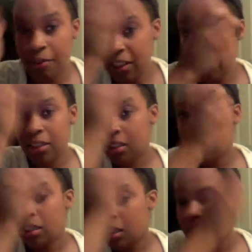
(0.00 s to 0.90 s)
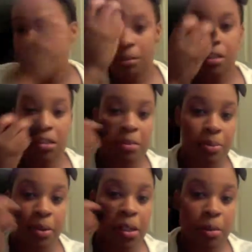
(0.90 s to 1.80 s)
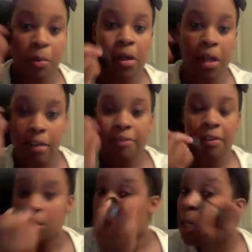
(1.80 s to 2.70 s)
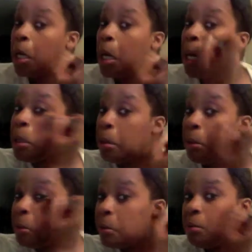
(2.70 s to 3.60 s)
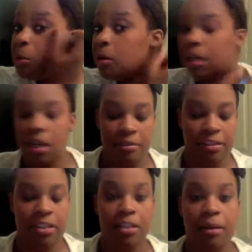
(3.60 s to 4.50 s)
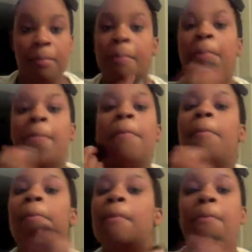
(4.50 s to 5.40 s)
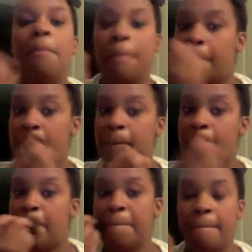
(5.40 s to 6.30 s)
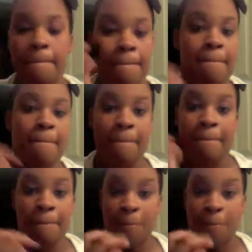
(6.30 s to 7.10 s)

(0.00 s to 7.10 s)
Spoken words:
This is MAC bronzer in Golden Refined. And I'm just going to put it where I feel like I need a little more coverage.